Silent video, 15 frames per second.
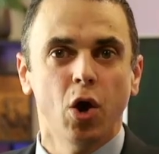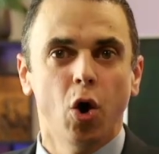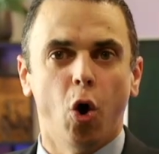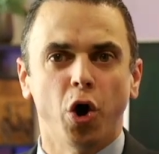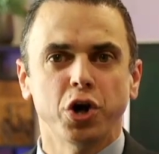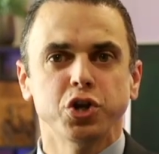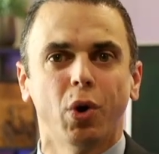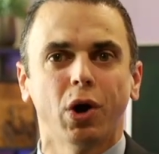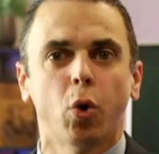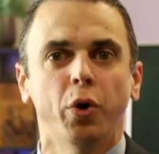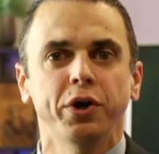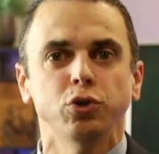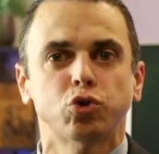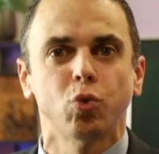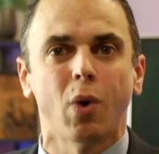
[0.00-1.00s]
or you are
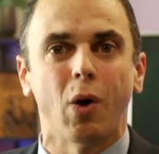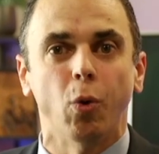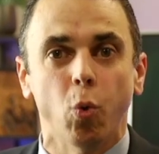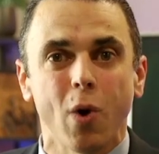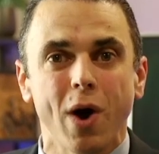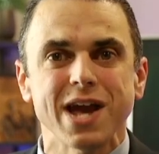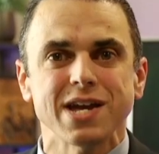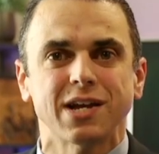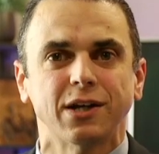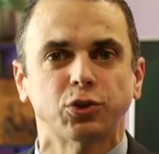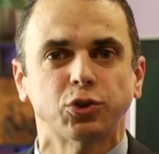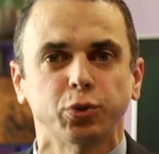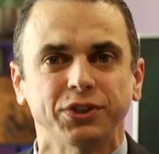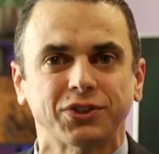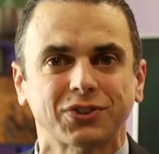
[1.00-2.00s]
going awake,
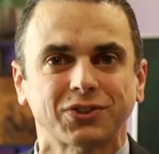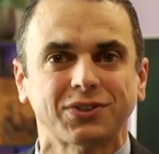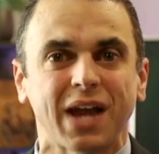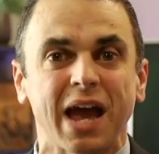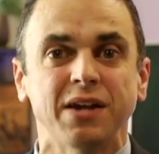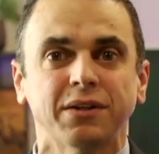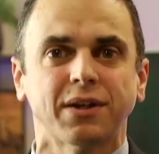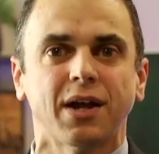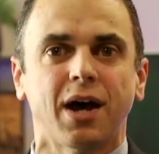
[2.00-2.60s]
to stand